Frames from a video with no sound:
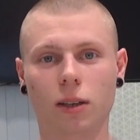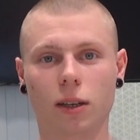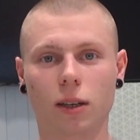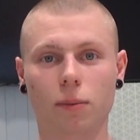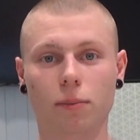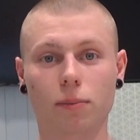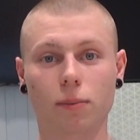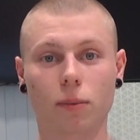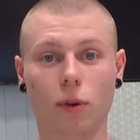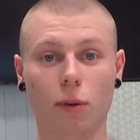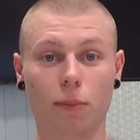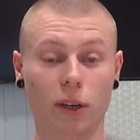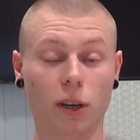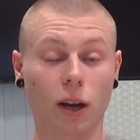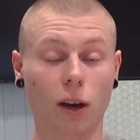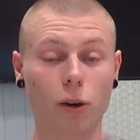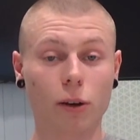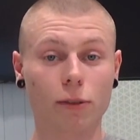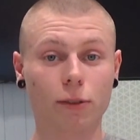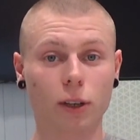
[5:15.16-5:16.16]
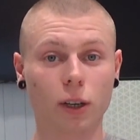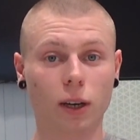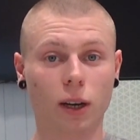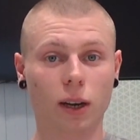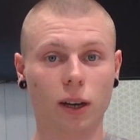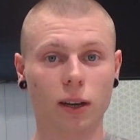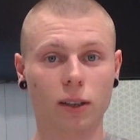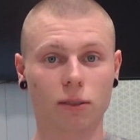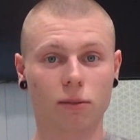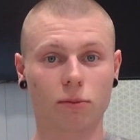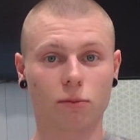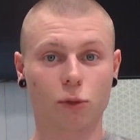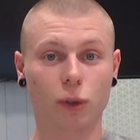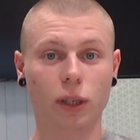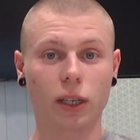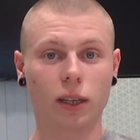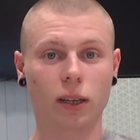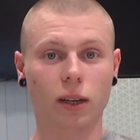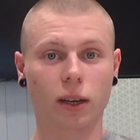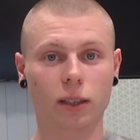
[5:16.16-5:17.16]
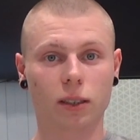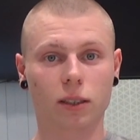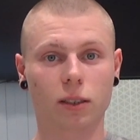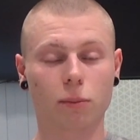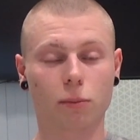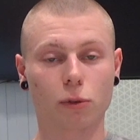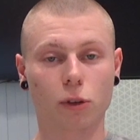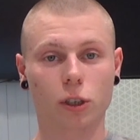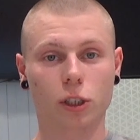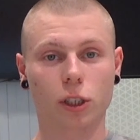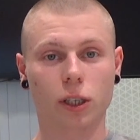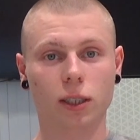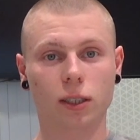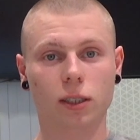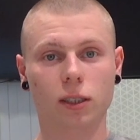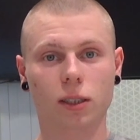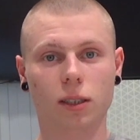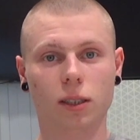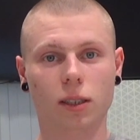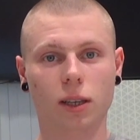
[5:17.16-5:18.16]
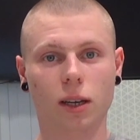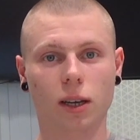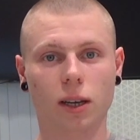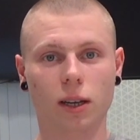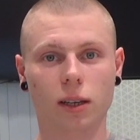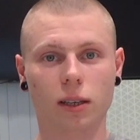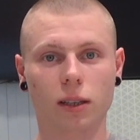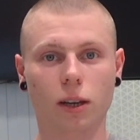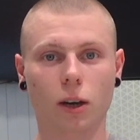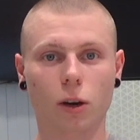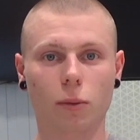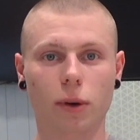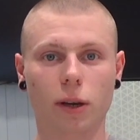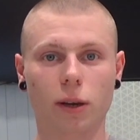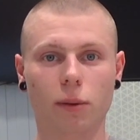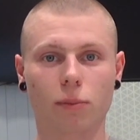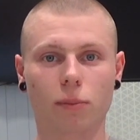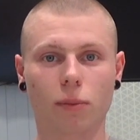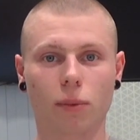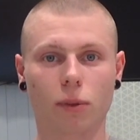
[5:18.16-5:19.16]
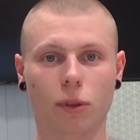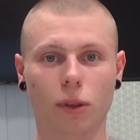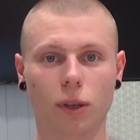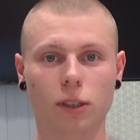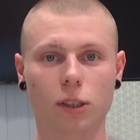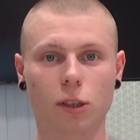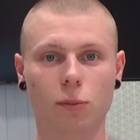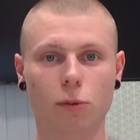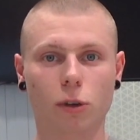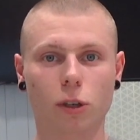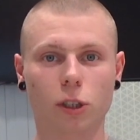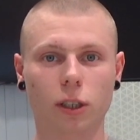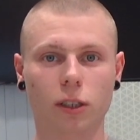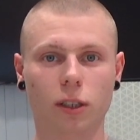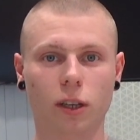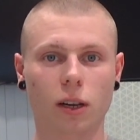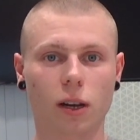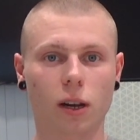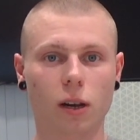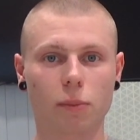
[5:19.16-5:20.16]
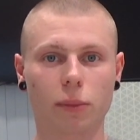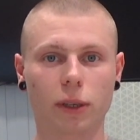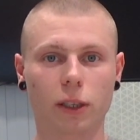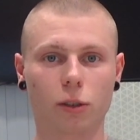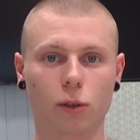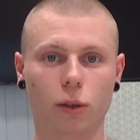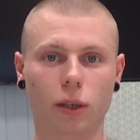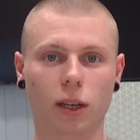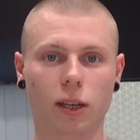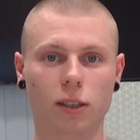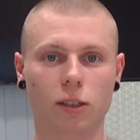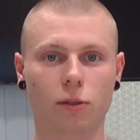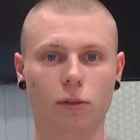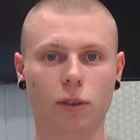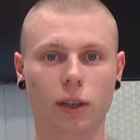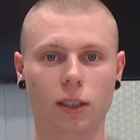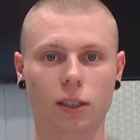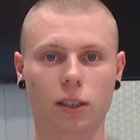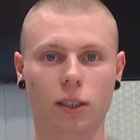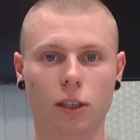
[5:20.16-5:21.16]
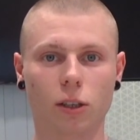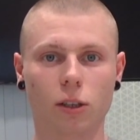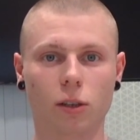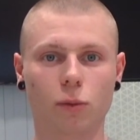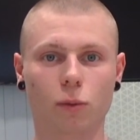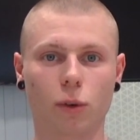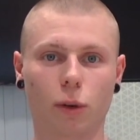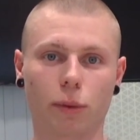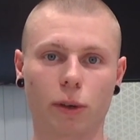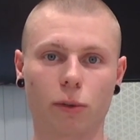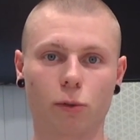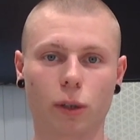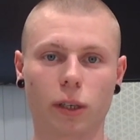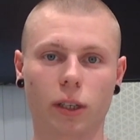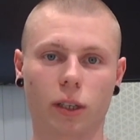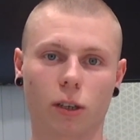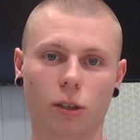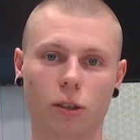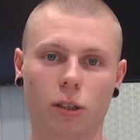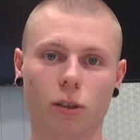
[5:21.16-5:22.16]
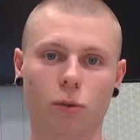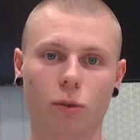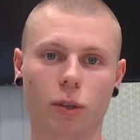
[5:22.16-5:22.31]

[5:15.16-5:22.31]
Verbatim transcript: Um, but however, I really like the project and now my thesis project that I'll be doing as of next year will be really closely